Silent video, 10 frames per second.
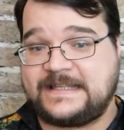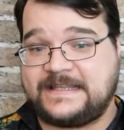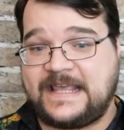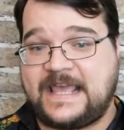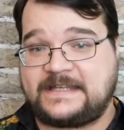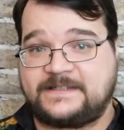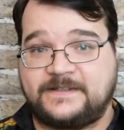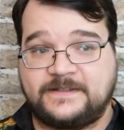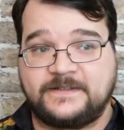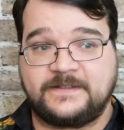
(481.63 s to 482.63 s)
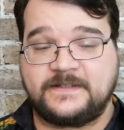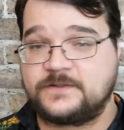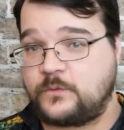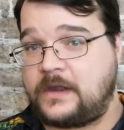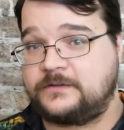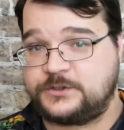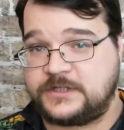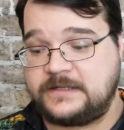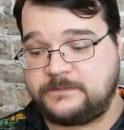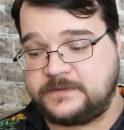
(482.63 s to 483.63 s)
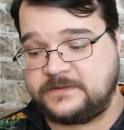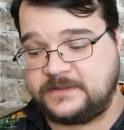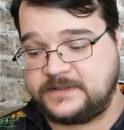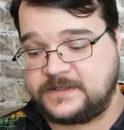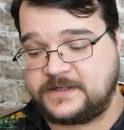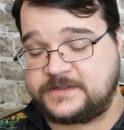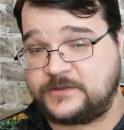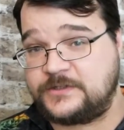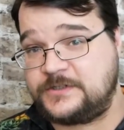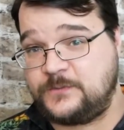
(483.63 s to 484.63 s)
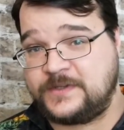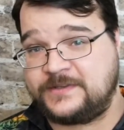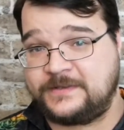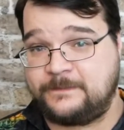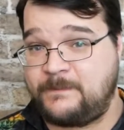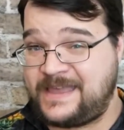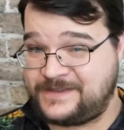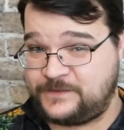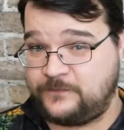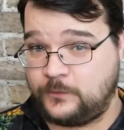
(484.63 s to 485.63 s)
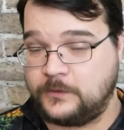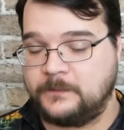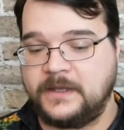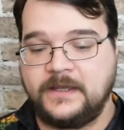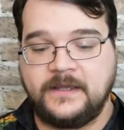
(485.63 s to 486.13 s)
that this wild shape is going to start you with pest form.